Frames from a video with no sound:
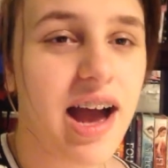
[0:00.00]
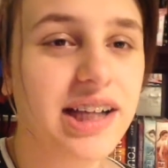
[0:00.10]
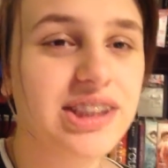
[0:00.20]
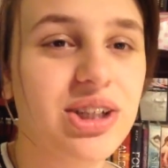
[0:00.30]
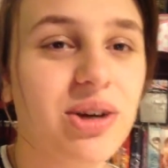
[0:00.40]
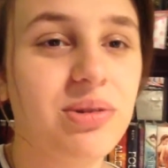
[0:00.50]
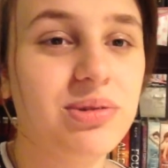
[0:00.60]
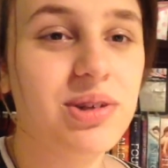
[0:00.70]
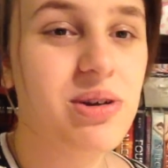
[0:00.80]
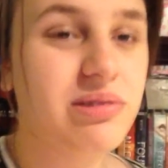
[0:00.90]
I
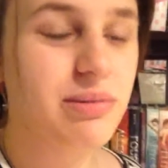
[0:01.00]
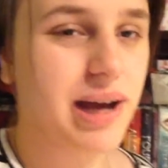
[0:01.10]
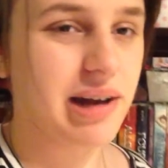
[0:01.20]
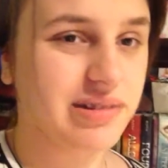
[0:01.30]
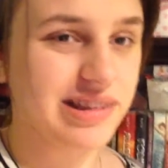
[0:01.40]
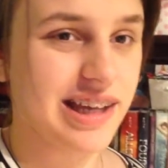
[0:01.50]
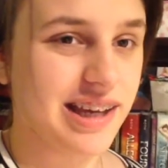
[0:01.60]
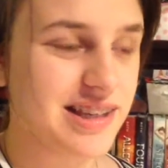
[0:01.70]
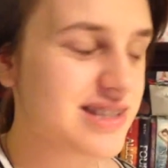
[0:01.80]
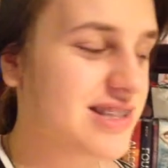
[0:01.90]
don't know about
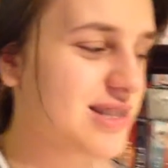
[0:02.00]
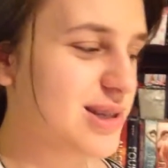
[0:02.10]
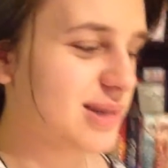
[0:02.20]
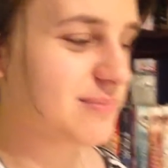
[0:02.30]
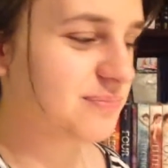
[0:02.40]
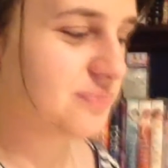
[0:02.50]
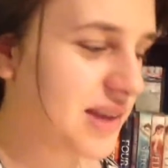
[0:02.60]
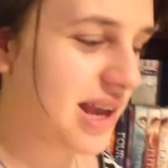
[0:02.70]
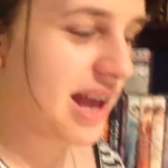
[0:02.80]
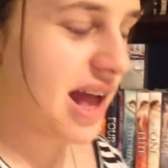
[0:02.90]
this.
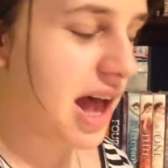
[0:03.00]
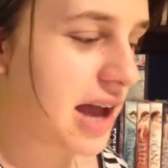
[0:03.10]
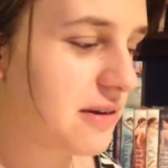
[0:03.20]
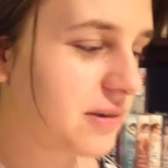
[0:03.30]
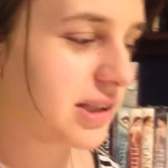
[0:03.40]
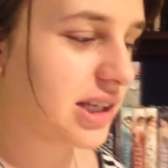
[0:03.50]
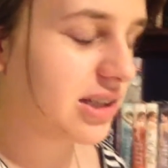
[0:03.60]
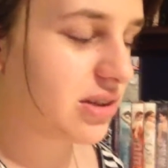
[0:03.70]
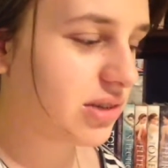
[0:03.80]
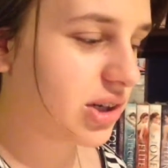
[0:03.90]
I really
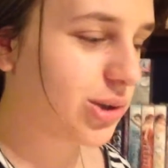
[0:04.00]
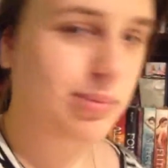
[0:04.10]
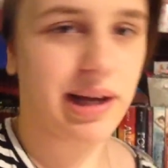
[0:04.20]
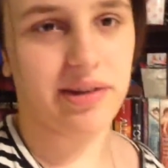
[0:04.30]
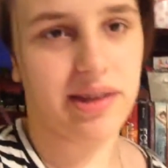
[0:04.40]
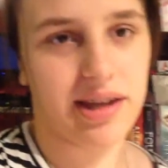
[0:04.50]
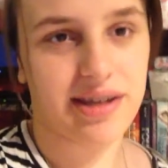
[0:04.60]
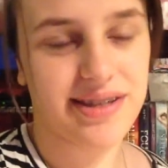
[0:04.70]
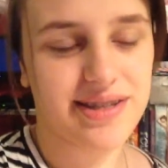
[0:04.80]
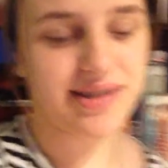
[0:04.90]
don't know about
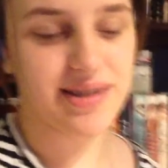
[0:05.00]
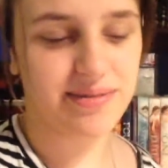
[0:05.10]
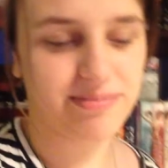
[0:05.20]
this.